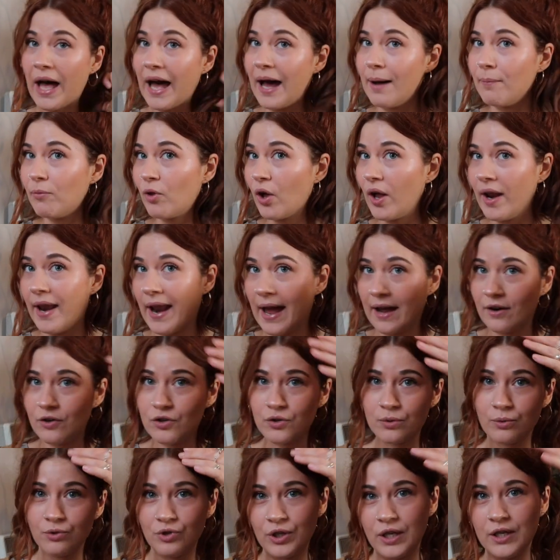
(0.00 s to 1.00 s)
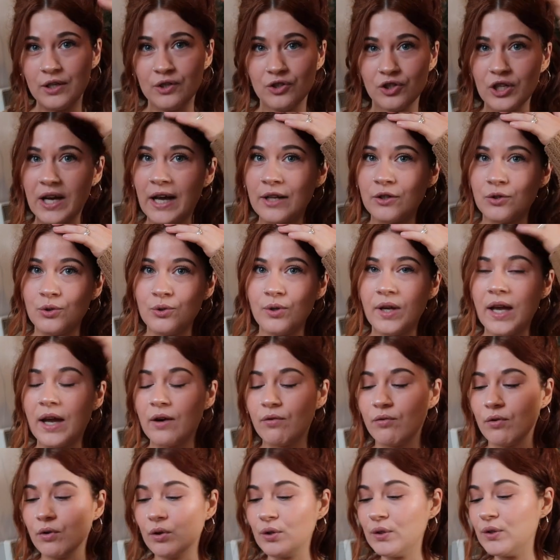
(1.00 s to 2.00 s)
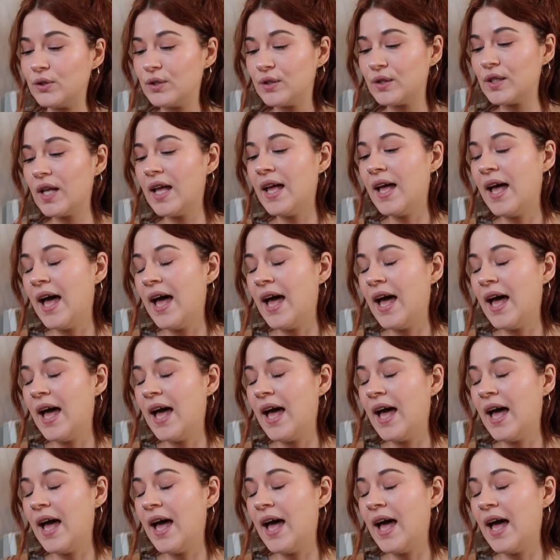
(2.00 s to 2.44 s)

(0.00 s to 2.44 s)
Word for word: I'm not a natural ginge, I do get roots